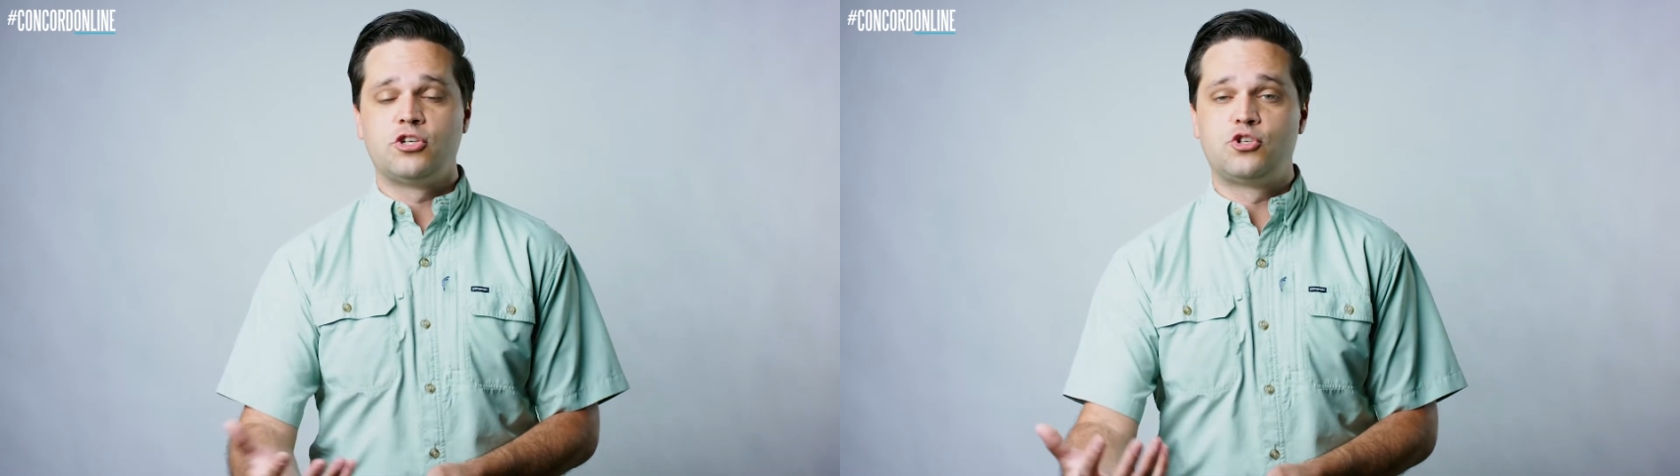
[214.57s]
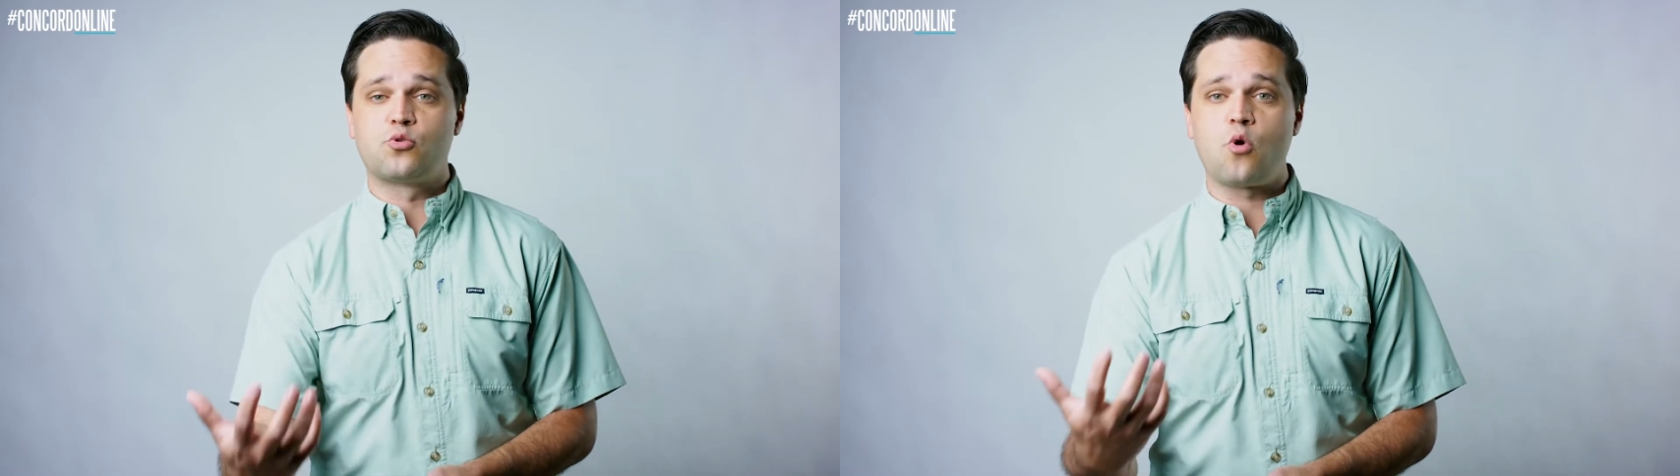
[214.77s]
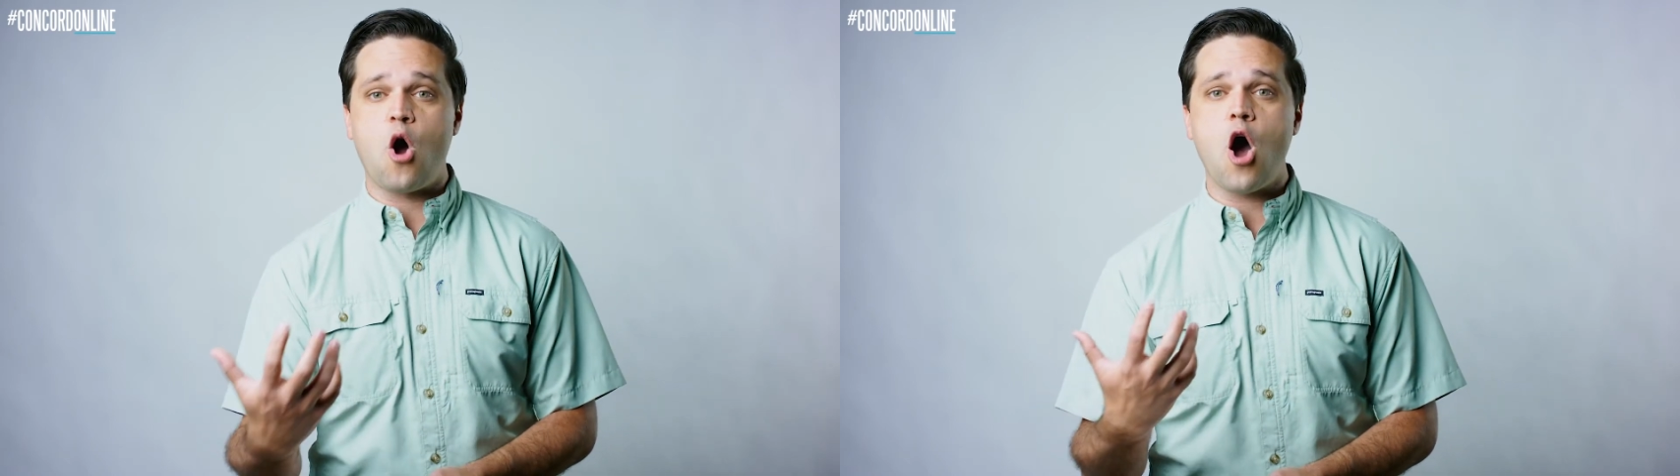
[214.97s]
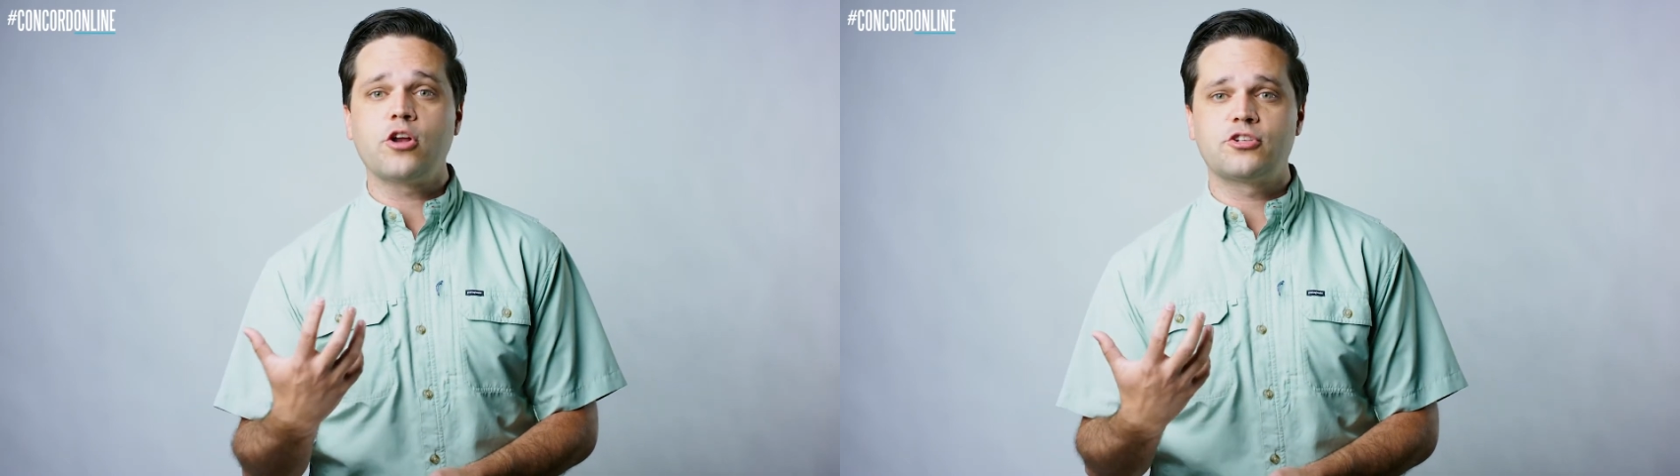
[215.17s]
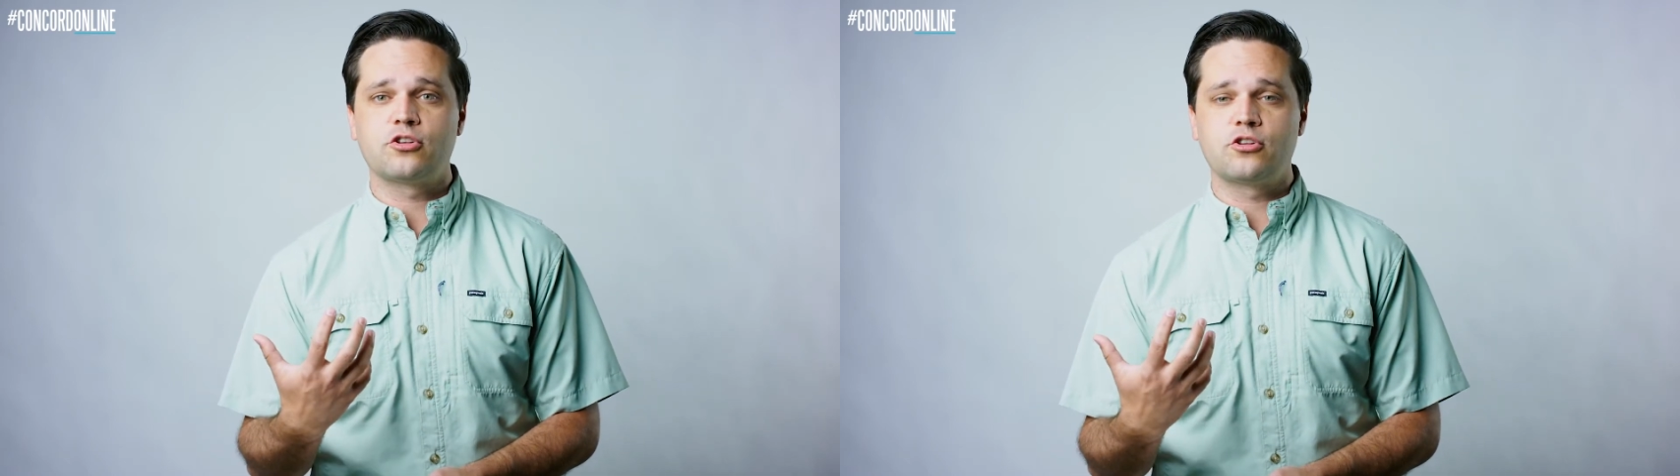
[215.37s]

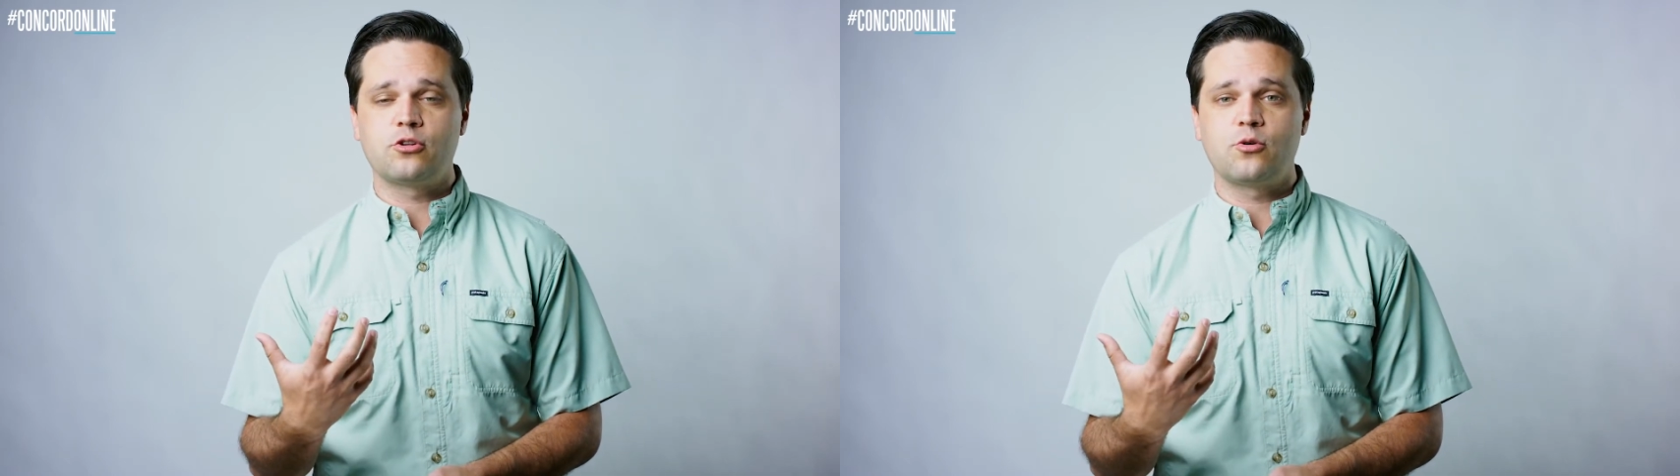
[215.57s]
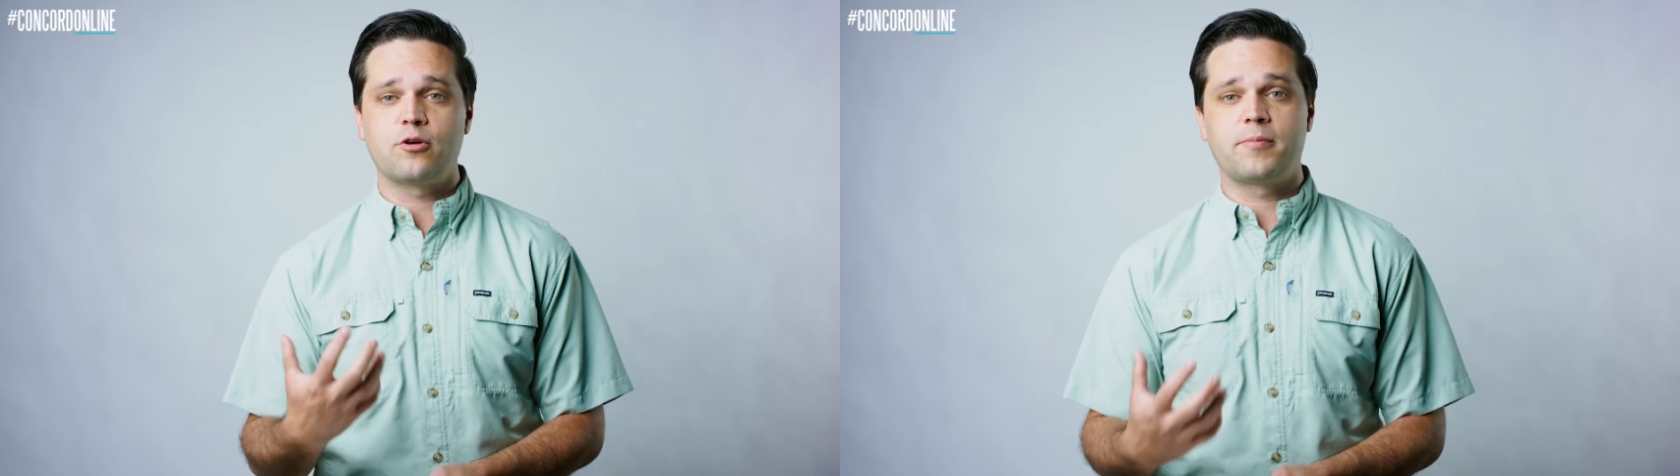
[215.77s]
drawn to the lord